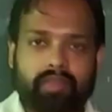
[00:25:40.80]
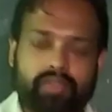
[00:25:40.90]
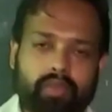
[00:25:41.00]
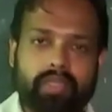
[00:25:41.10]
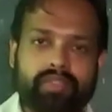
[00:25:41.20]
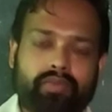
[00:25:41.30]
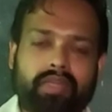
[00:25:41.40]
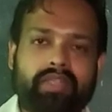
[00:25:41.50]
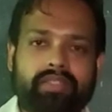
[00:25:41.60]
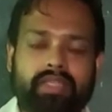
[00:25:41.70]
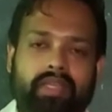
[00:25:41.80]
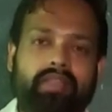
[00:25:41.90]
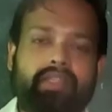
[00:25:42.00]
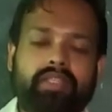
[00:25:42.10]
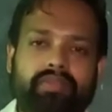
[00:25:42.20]
So okay students, in
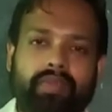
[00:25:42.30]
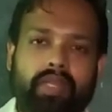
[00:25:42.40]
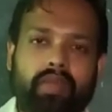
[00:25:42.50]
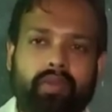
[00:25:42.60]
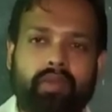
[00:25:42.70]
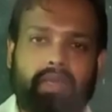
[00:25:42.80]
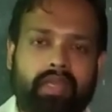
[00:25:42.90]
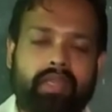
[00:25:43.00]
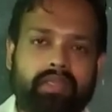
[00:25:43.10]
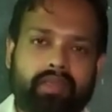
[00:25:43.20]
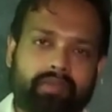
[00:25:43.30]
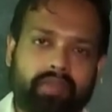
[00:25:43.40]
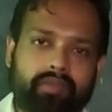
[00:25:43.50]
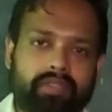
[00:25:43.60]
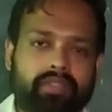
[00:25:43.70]
this video I had given you
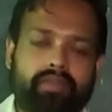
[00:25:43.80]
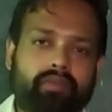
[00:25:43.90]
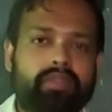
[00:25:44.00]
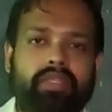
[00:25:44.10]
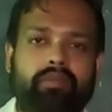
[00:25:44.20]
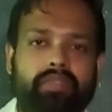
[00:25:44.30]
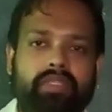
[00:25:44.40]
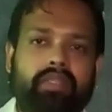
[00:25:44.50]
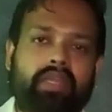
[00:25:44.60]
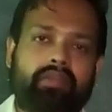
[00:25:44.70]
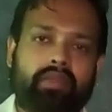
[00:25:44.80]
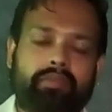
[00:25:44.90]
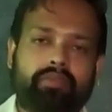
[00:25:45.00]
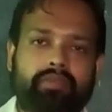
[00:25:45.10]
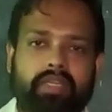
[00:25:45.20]
just two sums that you have
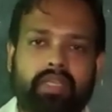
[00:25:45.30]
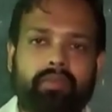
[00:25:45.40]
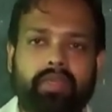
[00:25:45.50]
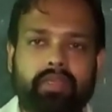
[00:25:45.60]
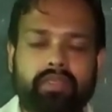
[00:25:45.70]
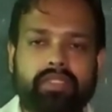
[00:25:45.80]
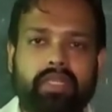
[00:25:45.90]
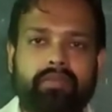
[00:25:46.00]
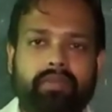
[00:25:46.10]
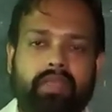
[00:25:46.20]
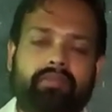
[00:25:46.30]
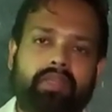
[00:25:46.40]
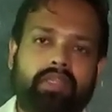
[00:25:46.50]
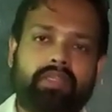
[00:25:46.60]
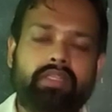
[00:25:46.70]
to try by yourself. Even
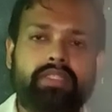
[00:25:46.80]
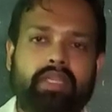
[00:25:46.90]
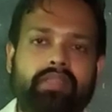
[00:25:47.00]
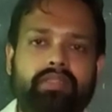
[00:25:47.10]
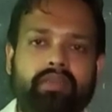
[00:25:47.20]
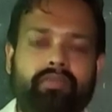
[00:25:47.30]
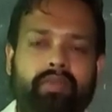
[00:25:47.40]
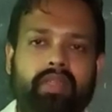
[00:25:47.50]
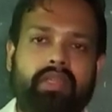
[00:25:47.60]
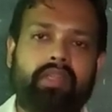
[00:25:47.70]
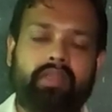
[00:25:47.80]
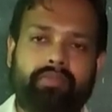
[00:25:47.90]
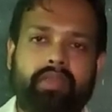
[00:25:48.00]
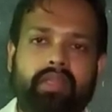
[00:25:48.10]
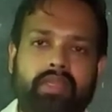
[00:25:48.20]
in this case you find any
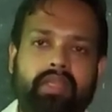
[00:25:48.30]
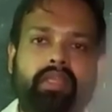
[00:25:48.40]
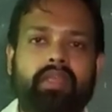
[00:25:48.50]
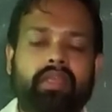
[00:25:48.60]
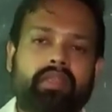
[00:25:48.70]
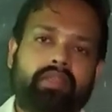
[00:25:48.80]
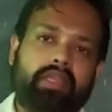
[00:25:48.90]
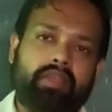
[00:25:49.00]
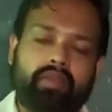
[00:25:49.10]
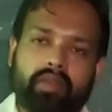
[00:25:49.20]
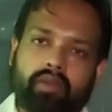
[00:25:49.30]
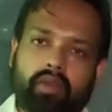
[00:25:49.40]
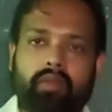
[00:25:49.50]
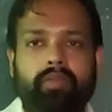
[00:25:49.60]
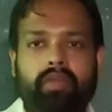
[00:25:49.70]
difficulty, then you can call
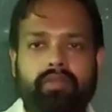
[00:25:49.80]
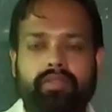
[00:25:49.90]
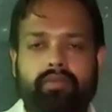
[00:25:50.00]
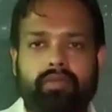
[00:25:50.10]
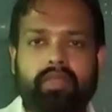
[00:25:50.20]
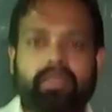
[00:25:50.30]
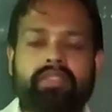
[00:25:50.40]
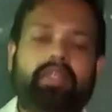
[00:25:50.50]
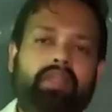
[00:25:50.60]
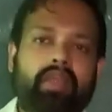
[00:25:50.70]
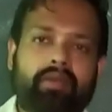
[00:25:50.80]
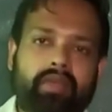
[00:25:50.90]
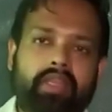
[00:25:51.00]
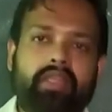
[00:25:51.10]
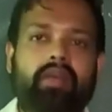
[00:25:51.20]
me also. Still you have
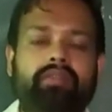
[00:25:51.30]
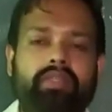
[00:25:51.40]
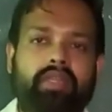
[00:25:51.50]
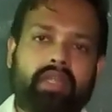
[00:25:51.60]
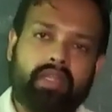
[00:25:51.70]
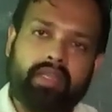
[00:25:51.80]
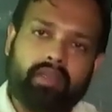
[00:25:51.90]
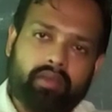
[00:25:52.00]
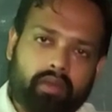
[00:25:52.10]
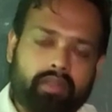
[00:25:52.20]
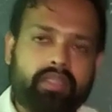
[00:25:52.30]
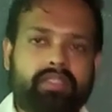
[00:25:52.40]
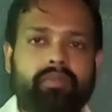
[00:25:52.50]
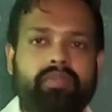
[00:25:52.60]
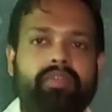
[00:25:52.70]
any doubt regarding all the
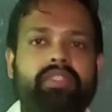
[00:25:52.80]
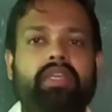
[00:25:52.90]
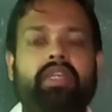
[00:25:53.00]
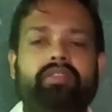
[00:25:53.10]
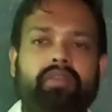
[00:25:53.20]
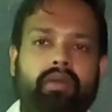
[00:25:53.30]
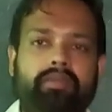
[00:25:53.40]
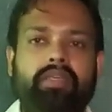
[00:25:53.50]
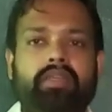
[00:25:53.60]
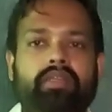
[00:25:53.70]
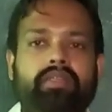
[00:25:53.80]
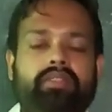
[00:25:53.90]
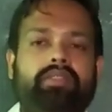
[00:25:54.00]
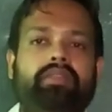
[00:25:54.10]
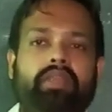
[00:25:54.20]
sums which I had solved here?
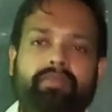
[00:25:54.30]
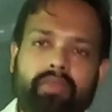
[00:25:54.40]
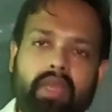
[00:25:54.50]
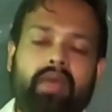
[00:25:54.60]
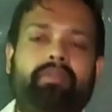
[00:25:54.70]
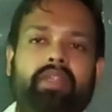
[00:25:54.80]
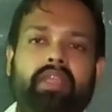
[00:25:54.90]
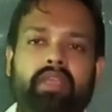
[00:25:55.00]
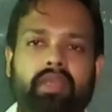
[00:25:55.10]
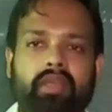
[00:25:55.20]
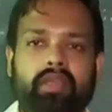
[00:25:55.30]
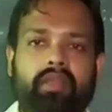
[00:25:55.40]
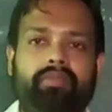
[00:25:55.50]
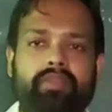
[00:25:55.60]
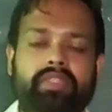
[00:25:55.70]
If you have any
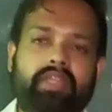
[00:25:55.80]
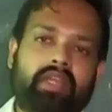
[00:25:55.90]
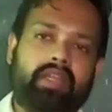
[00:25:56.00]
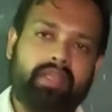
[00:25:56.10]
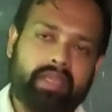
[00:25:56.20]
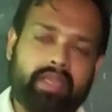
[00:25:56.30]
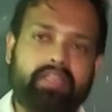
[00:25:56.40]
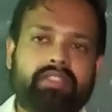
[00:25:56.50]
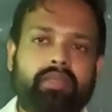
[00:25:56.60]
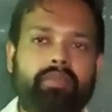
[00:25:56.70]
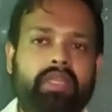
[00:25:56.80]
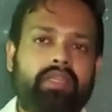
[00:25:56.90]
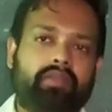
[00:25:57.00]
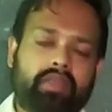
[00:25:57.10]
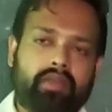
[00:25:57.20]
confusion regarding any sum, then you
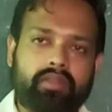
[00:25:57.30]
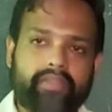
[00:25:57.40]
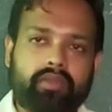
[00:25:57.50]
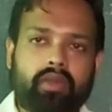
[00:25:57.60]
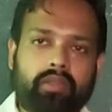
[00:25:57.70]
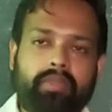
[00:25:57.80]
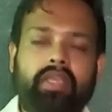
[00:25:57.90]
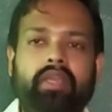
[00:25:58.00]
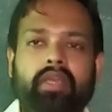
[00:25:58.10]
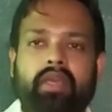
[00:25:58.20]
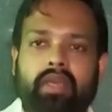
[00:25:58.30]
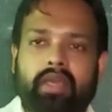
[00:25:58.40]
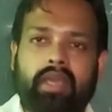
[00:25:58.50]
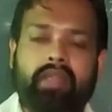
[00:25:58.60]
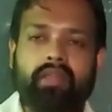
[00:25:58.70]
can also call me,
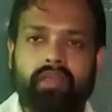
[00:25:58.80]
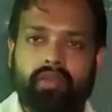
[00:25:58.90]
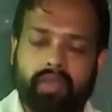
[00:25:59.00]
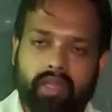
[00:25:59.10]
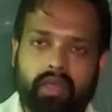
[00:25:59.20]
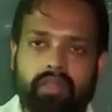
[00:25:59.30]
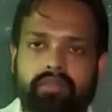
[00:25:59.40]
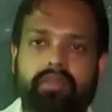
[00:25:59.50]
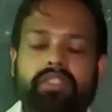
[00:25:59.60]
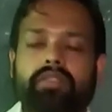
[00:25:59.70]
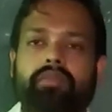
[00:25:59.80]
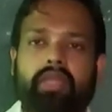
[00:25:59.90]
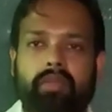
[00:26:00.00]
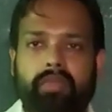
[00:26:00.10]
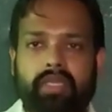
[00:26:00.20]
and you can also
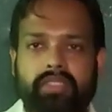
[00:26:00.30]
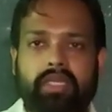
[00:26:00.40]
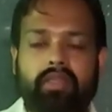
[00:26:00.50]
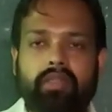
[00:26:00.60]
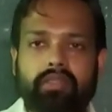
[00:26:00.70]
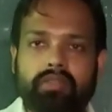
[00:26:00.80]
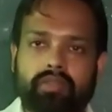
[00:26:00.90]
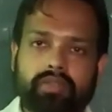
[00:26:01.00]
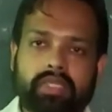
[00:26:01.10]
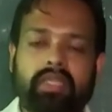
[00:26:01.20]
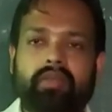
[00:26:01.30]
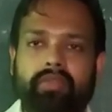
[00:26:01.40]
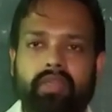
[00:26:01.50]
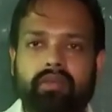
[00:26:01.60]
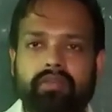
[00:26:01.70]
subscribe my channel to see the
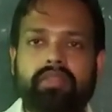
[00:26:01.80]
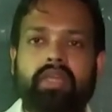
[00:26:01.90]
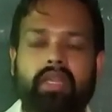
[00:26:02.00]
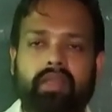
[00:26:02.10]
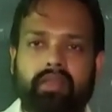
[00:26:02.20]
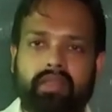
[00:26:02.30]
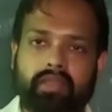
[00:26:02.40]
videos directly in